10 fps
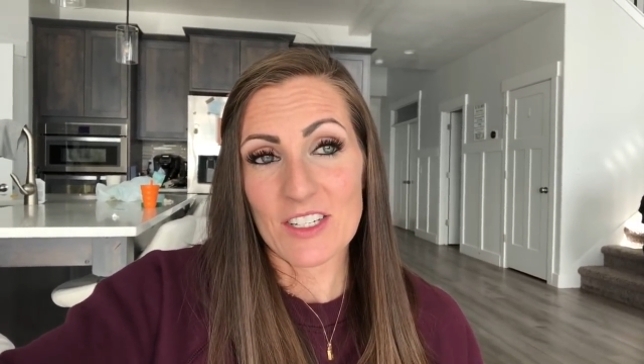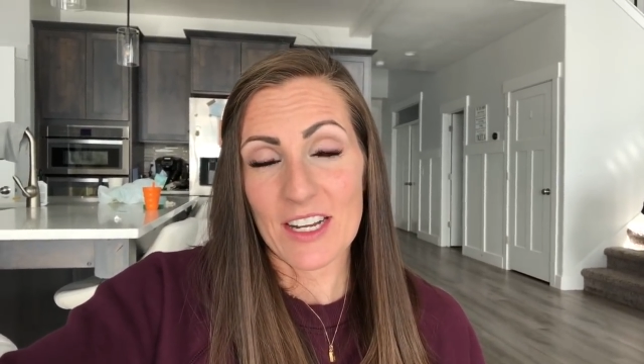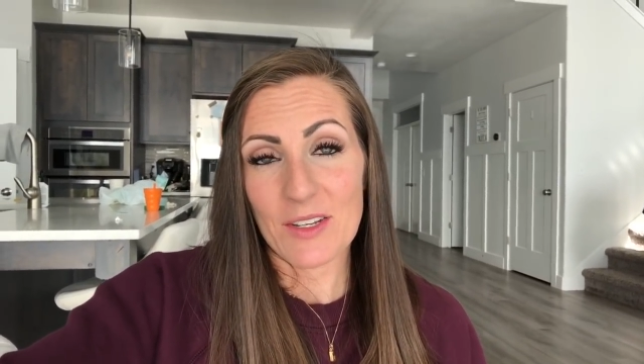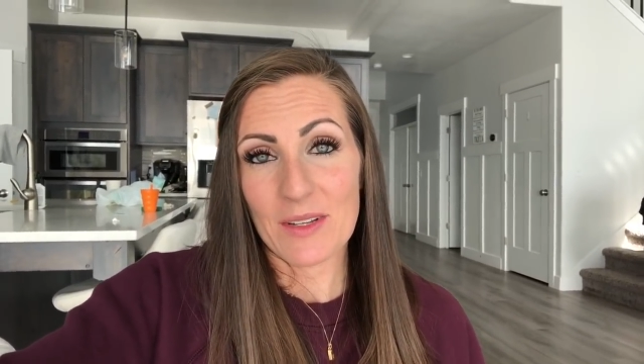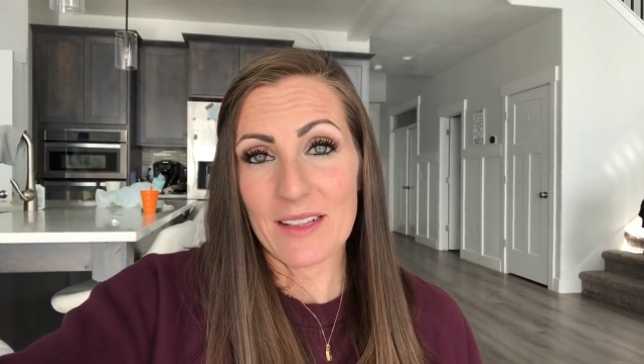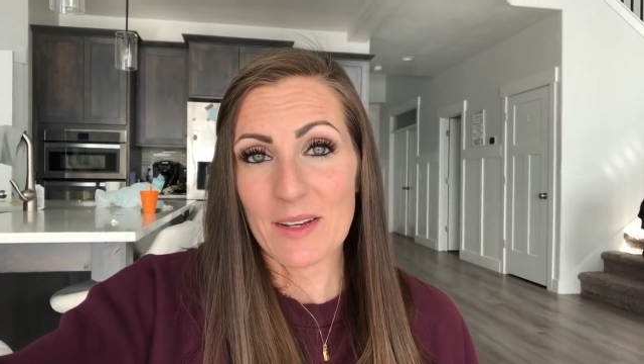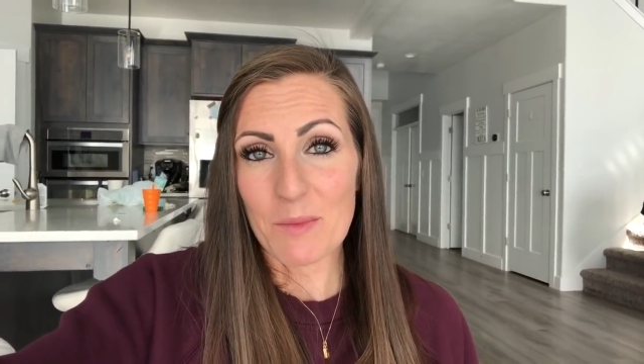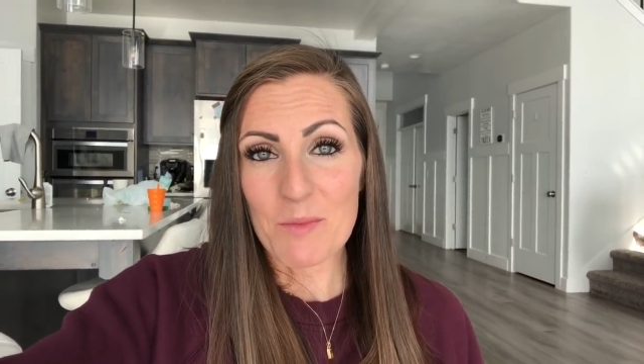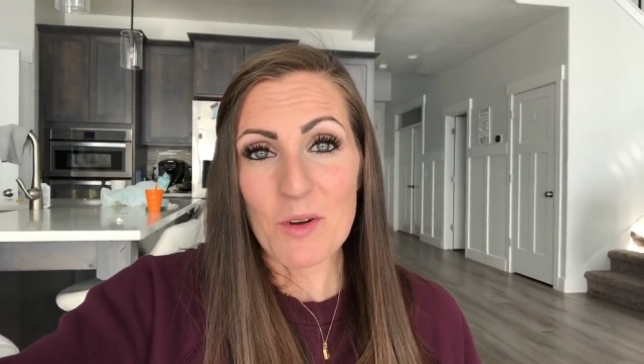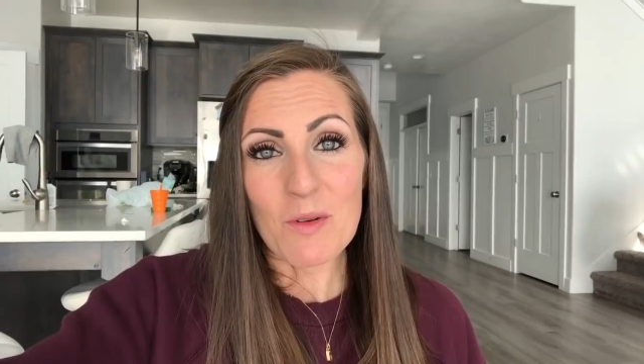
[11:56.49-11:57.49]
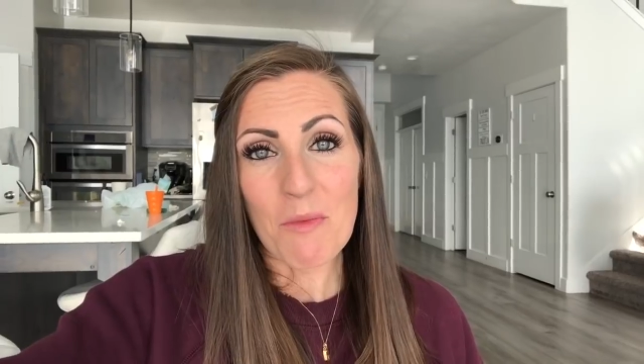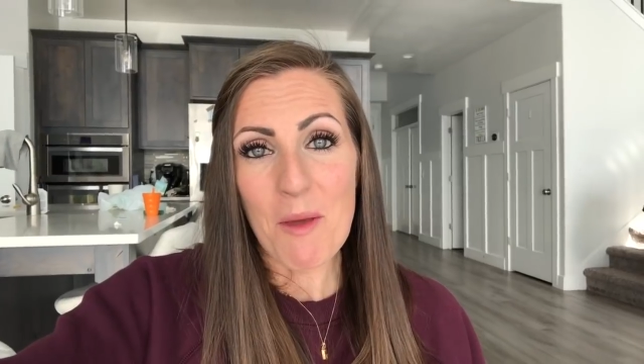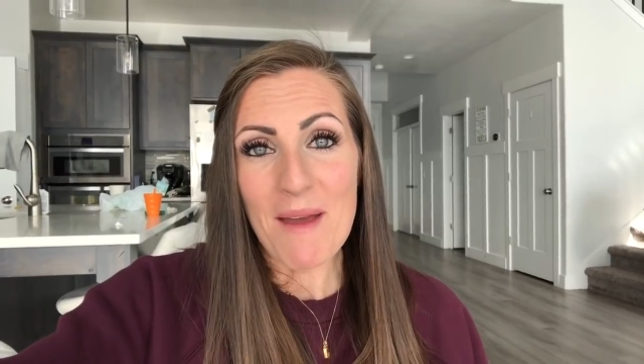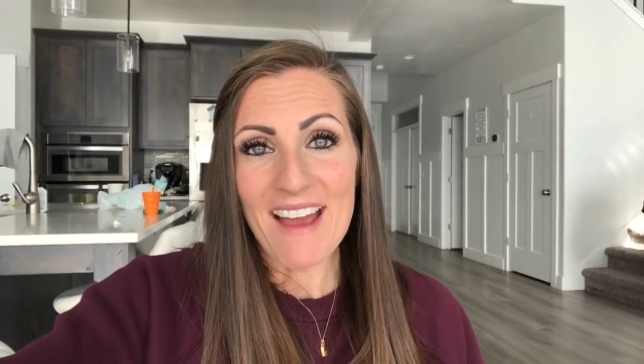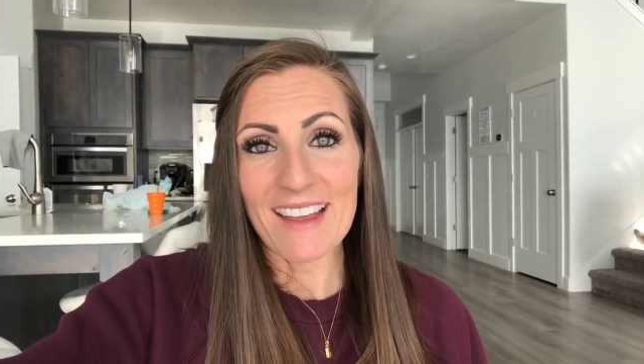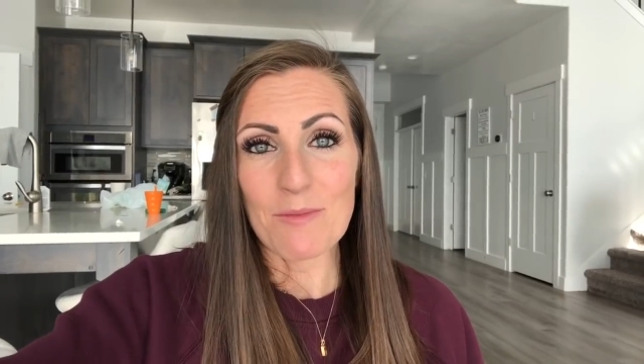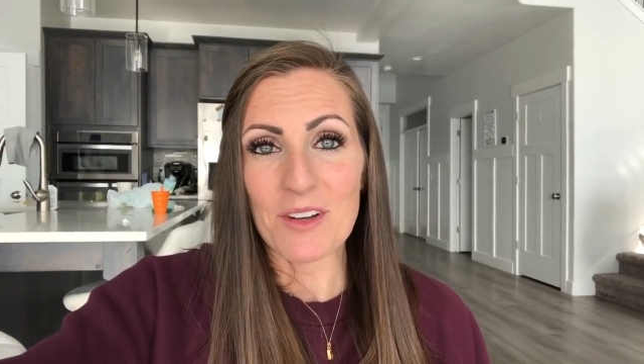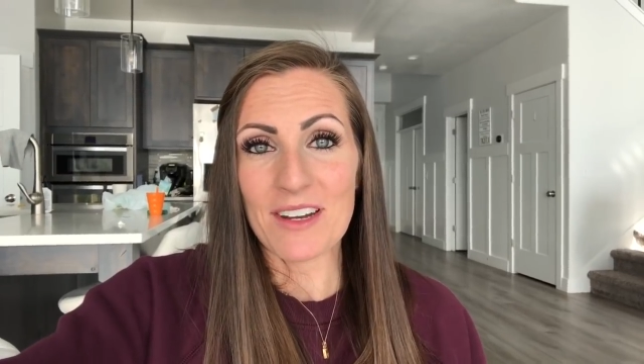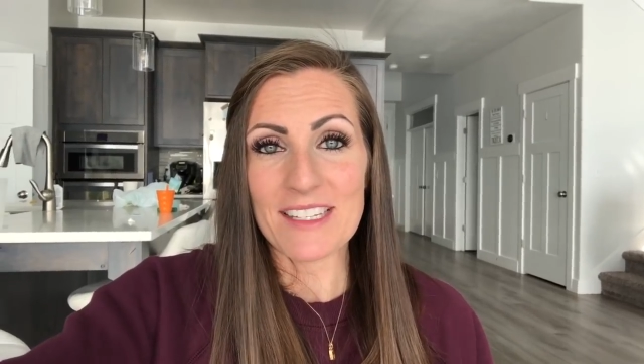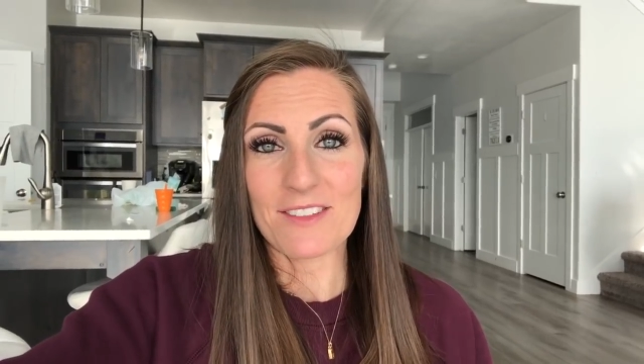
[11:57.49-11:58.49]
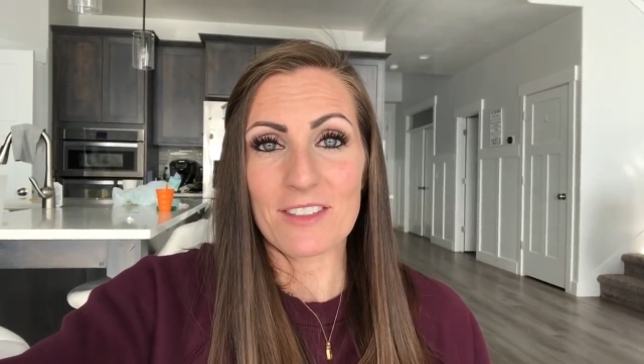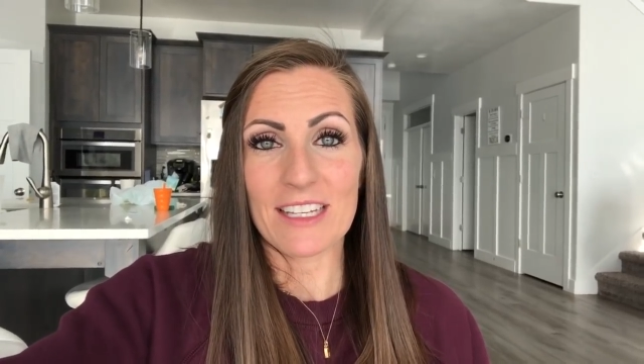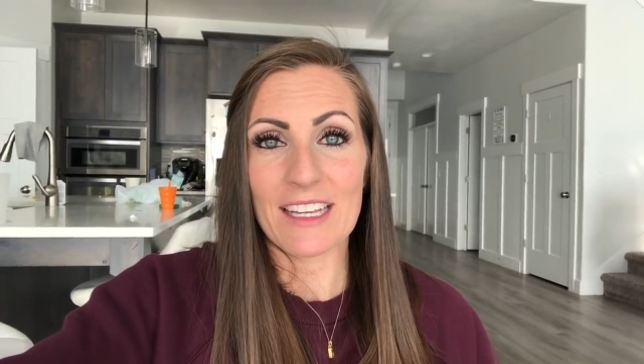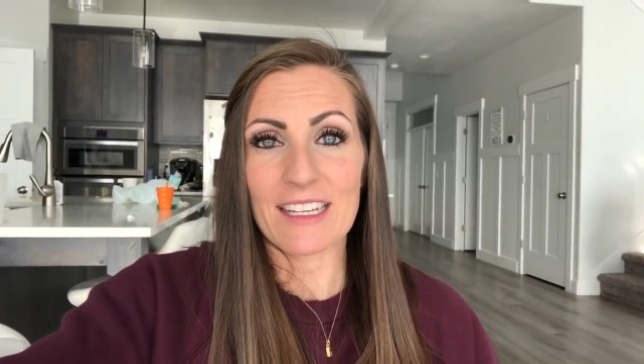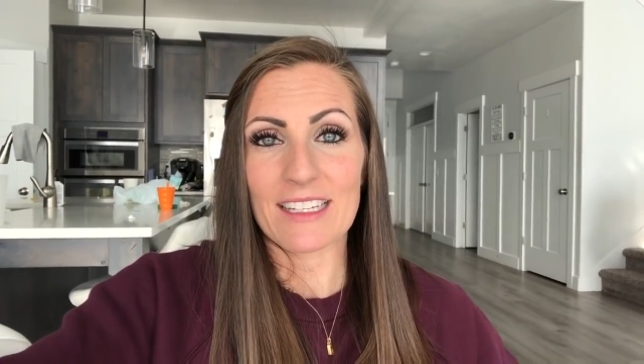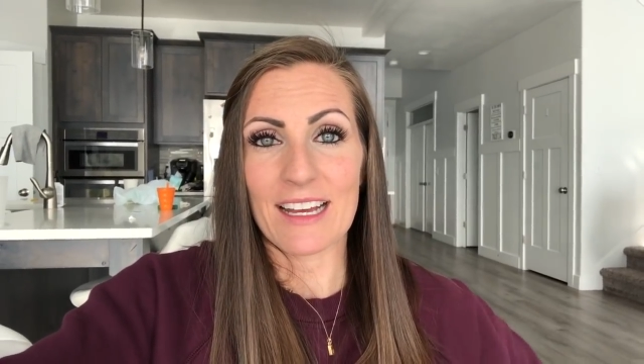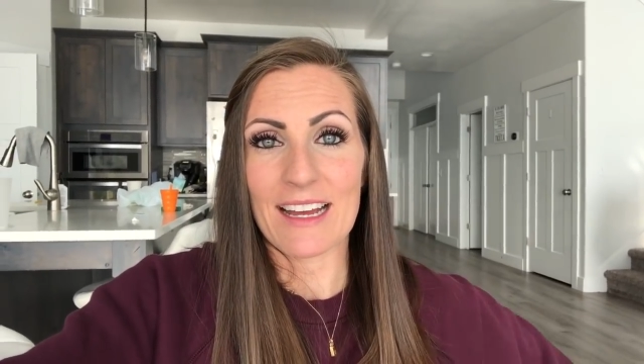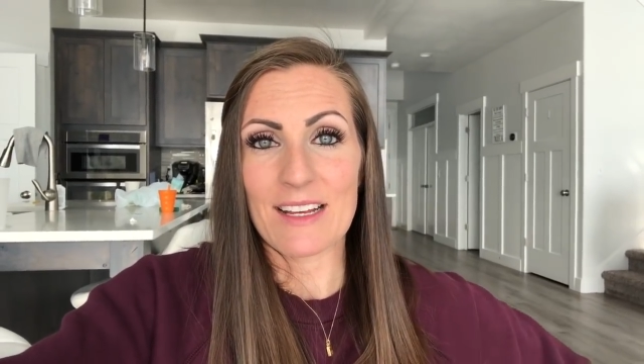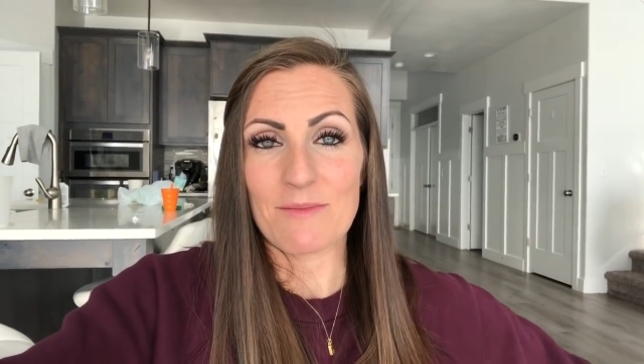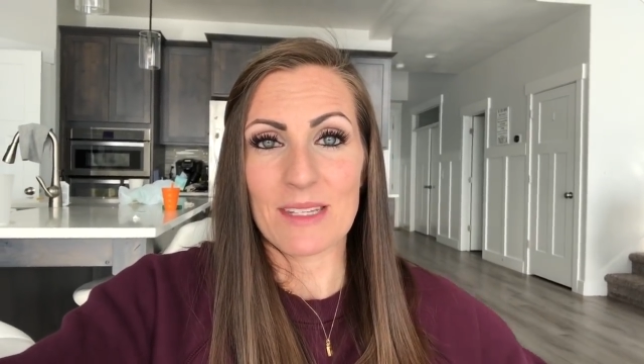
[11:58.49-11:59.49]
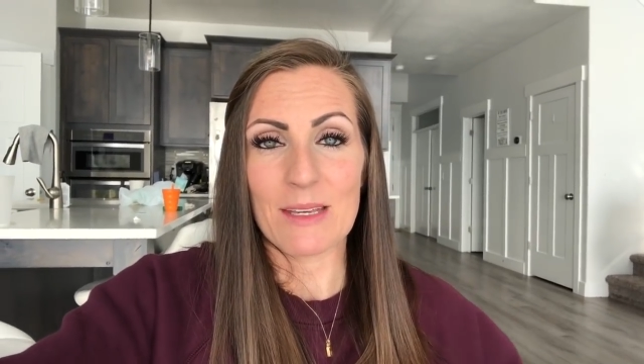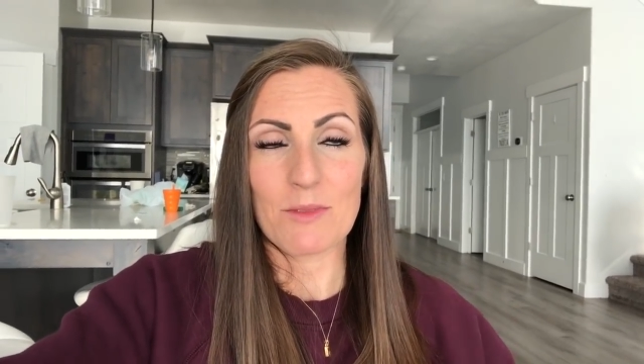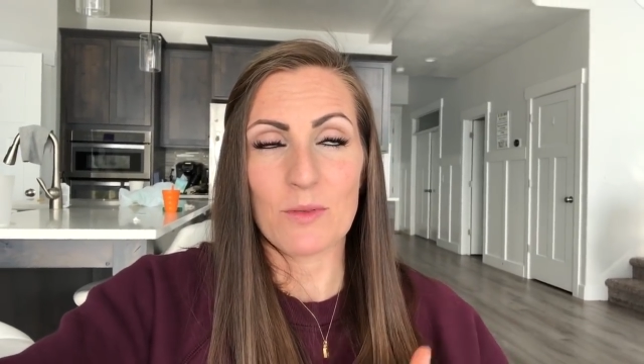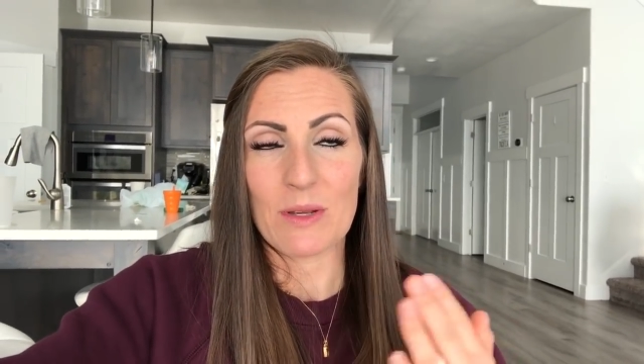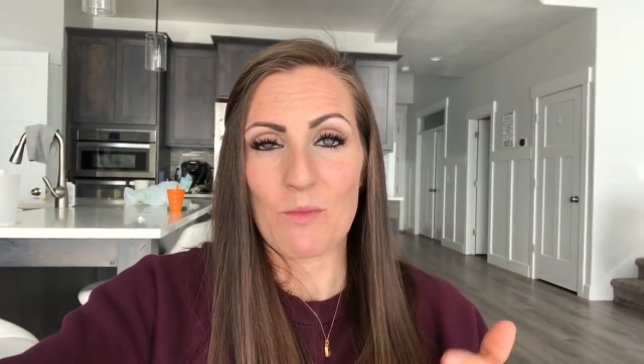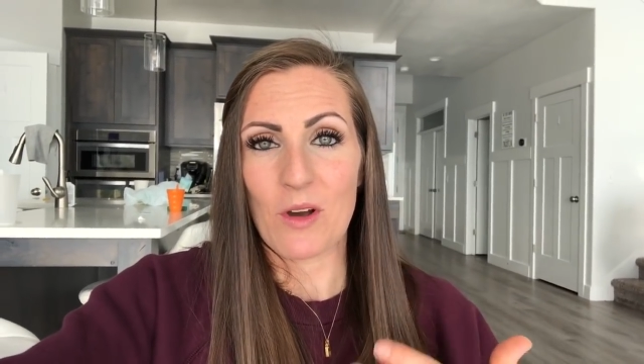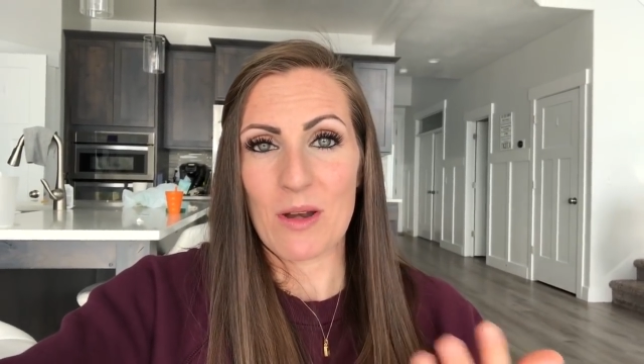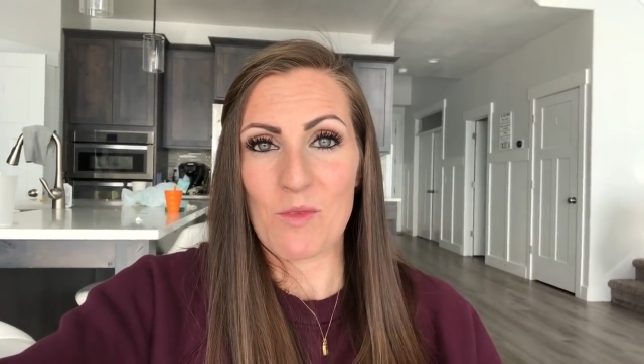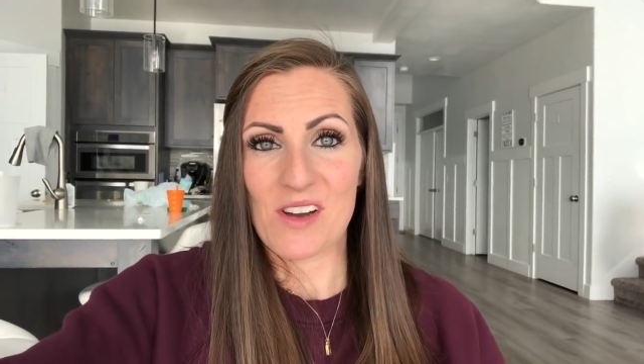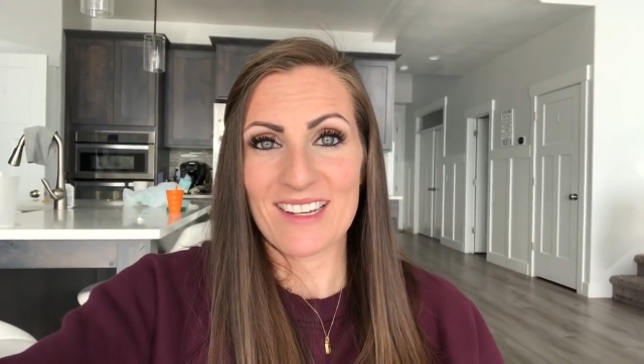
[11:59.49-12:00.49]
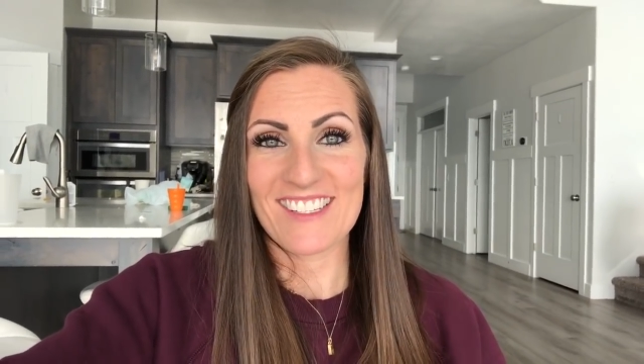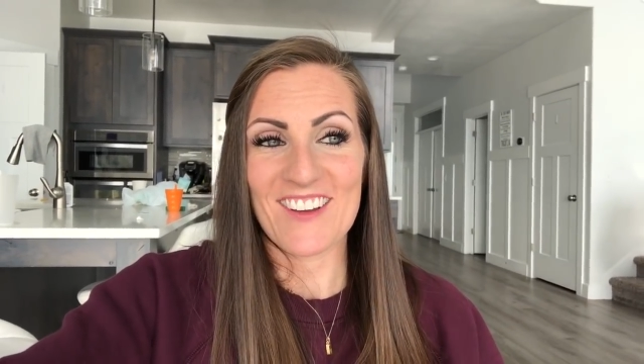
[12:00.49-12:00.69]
try doing a little bit more with my back and progressively, keep doing more and more.